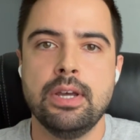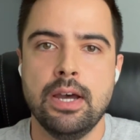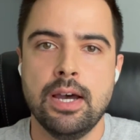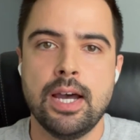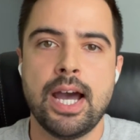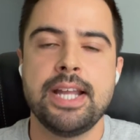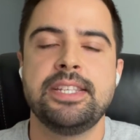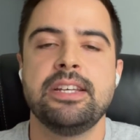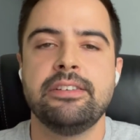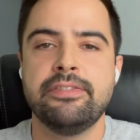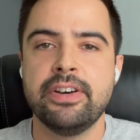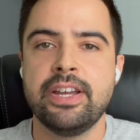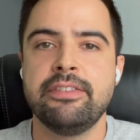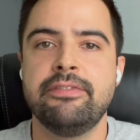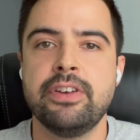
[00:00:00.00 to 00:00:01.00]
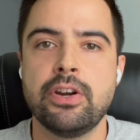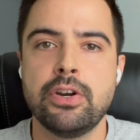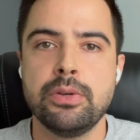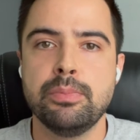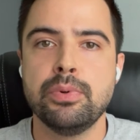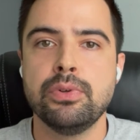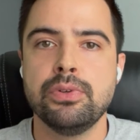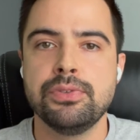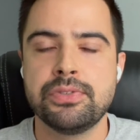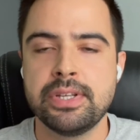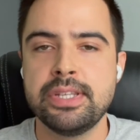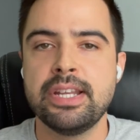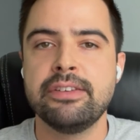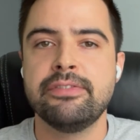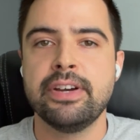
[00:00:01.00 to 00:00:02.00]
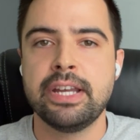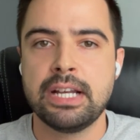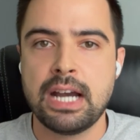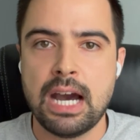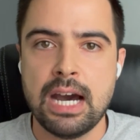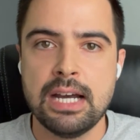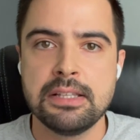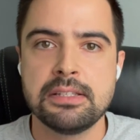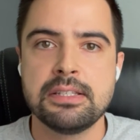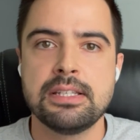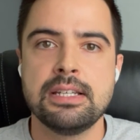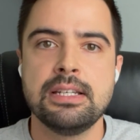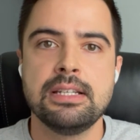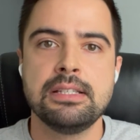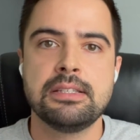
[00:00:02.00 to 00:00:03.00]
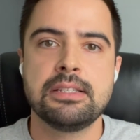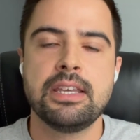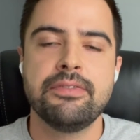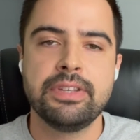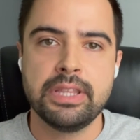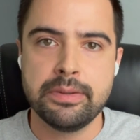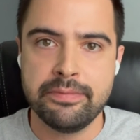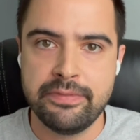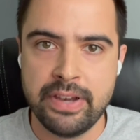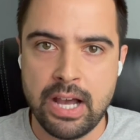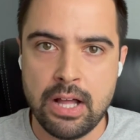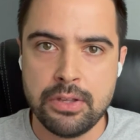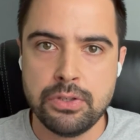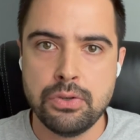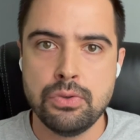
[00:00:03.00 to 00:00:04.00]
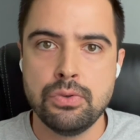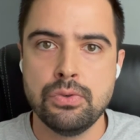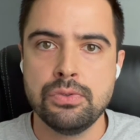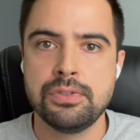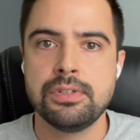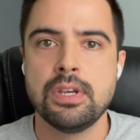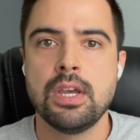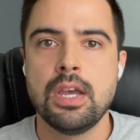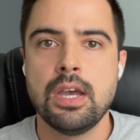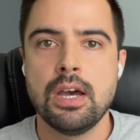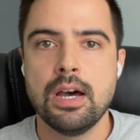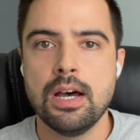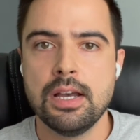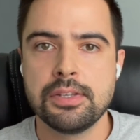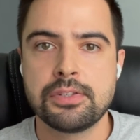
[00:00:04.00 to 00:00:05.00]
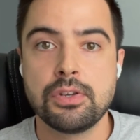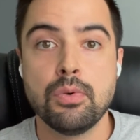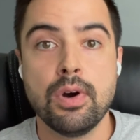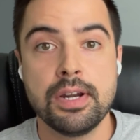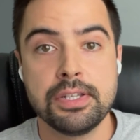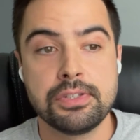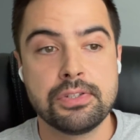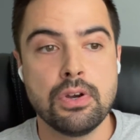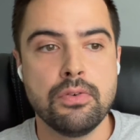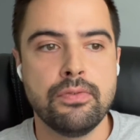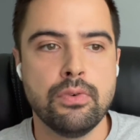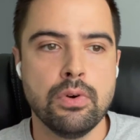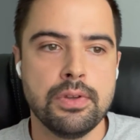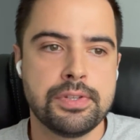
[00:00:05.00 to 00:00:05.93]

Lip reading: identifying variables, identifying constants, giving them values, so on and so forth.